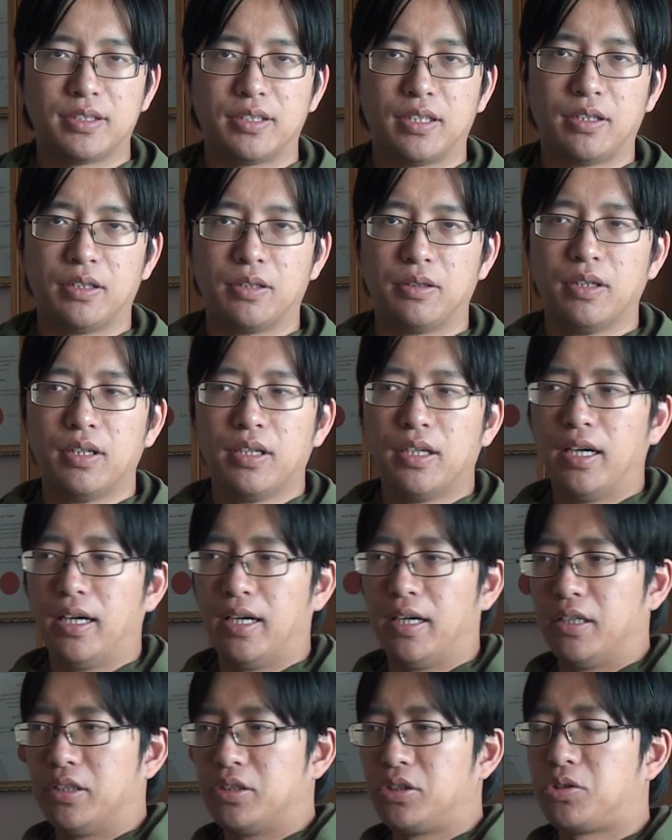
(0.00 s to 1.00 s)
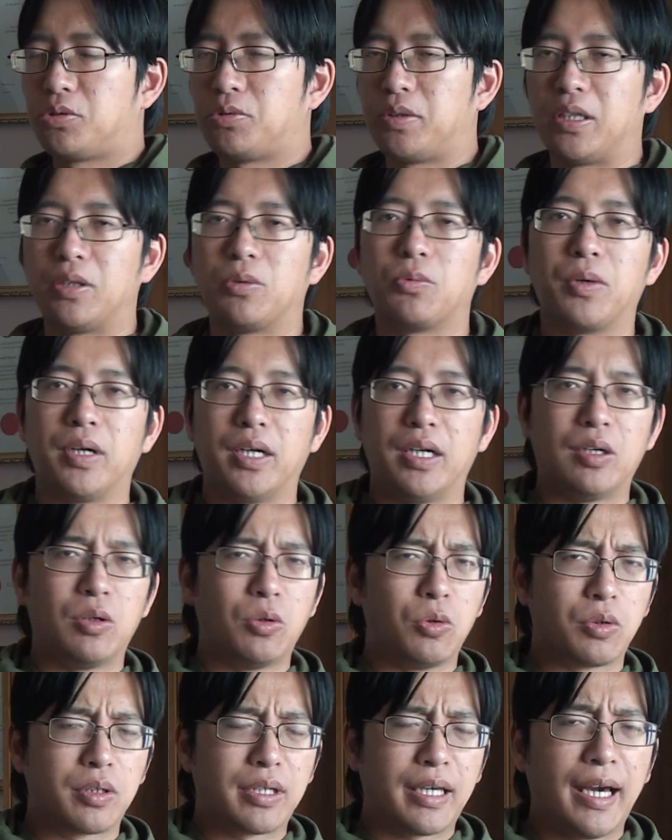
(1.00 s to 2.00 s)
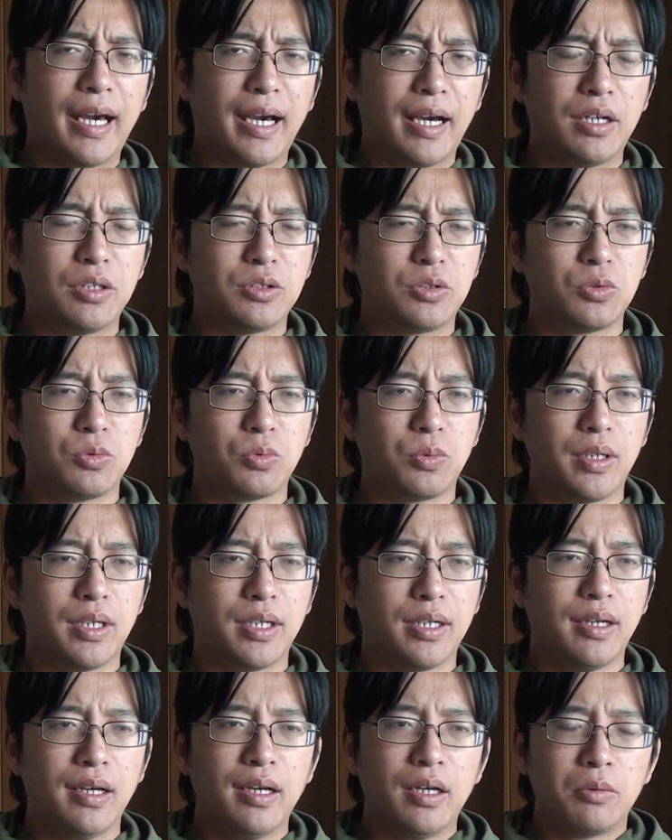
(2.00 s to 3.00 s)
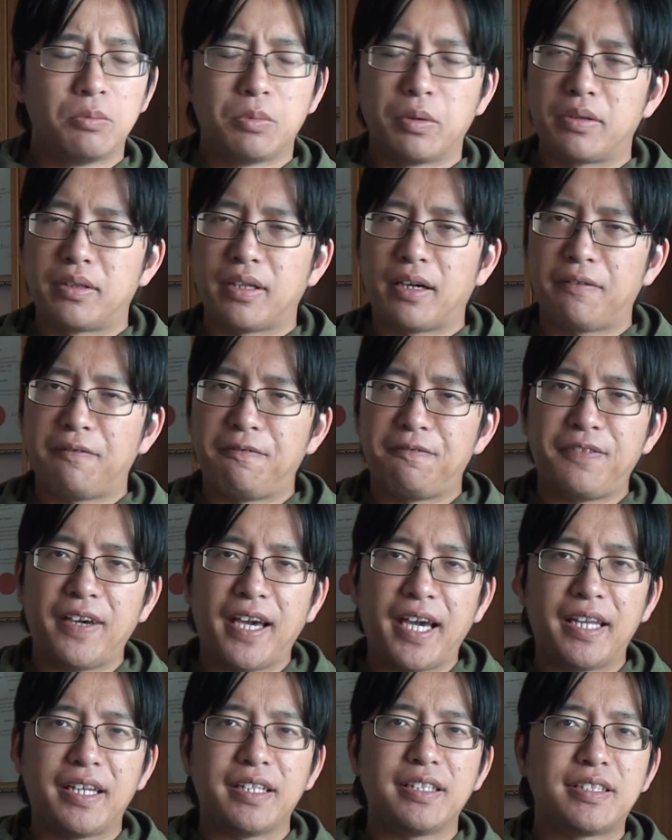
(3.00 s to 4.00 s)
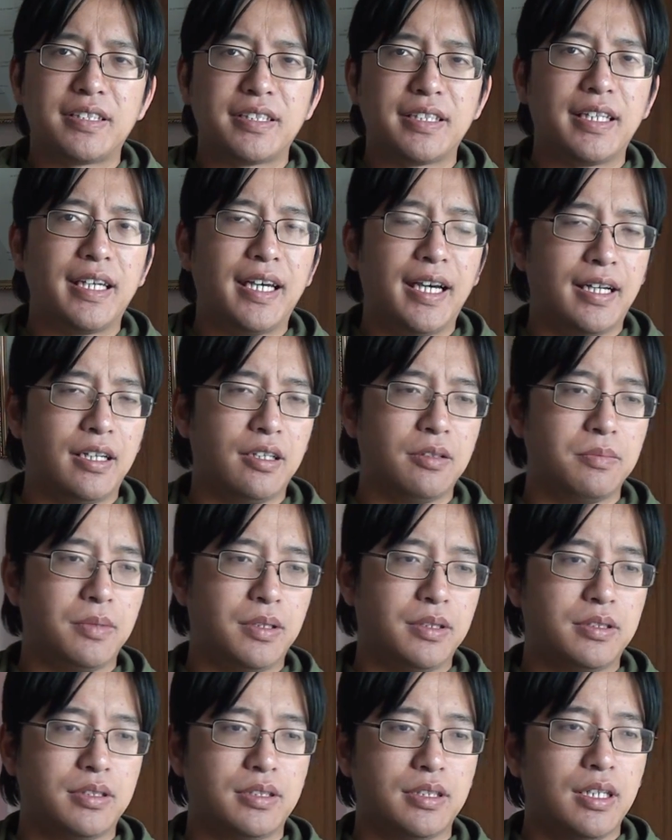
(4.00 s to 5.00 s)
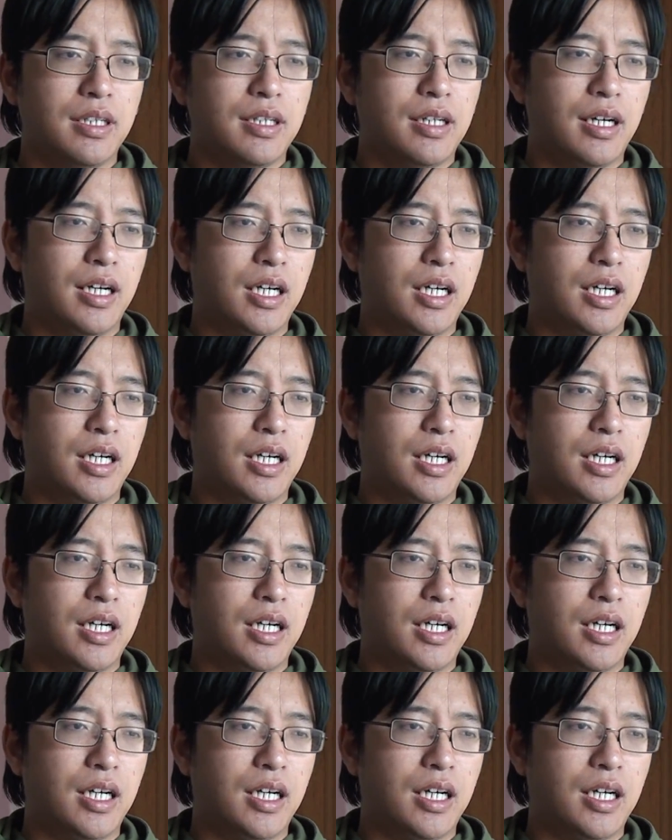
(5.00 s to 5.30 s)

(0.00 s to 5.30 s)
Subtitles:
So streetwear or casual wear with that fantasy element.